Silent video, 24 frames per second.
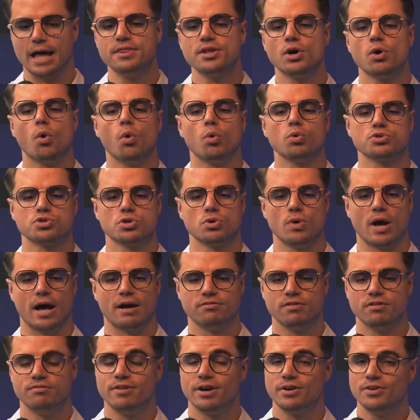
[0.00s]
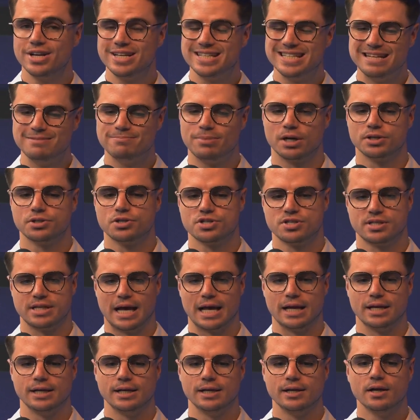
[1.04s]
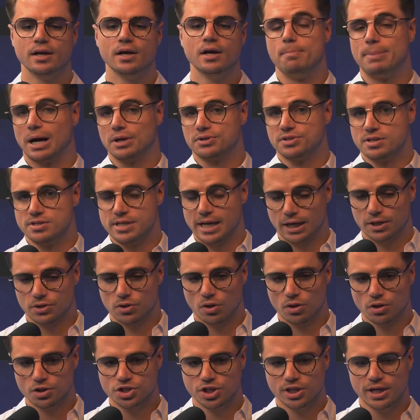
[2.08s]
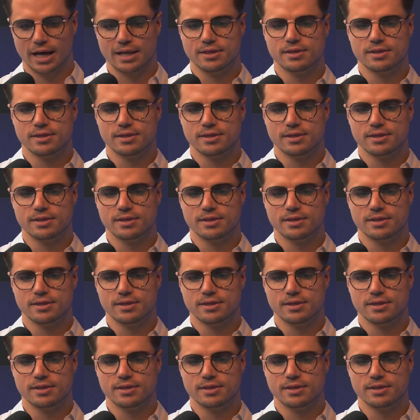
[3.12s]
And they also have a very deep understanding about the technology,